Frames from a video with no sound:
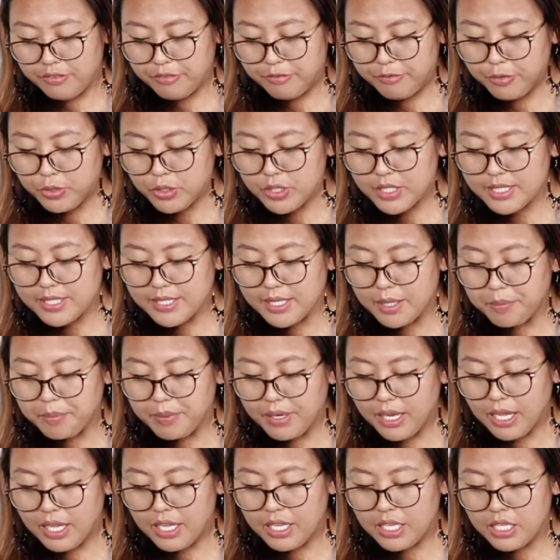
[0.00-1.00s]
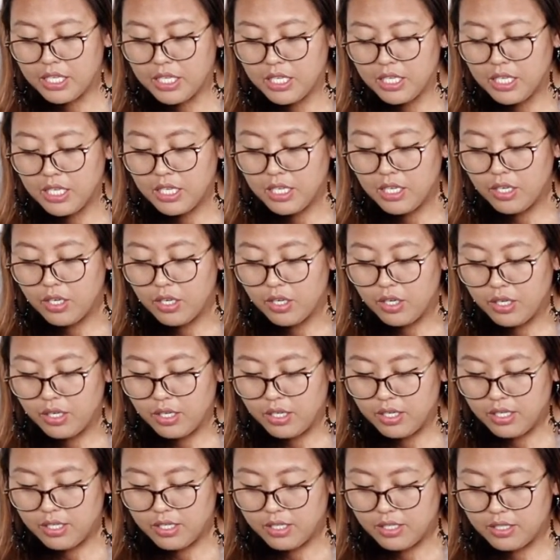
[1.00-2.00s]
food supply
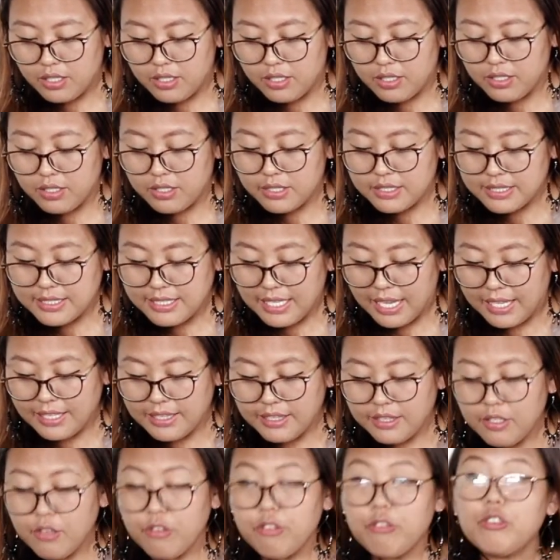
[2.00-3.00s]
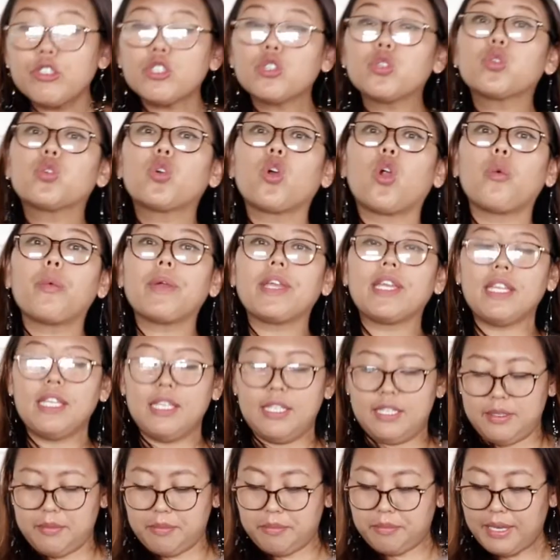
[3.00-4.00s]
than food
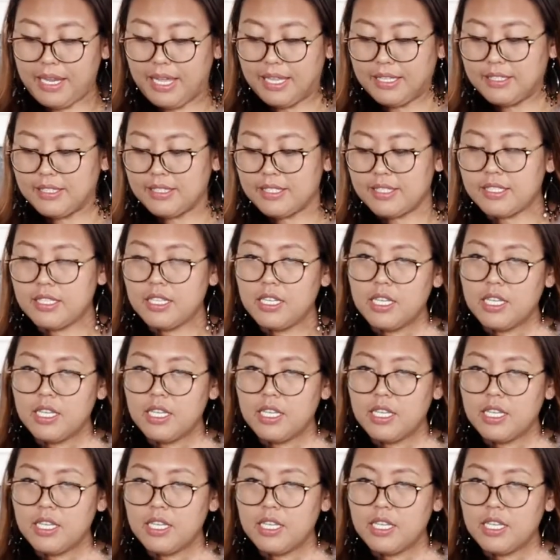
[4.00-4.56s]
growing plants,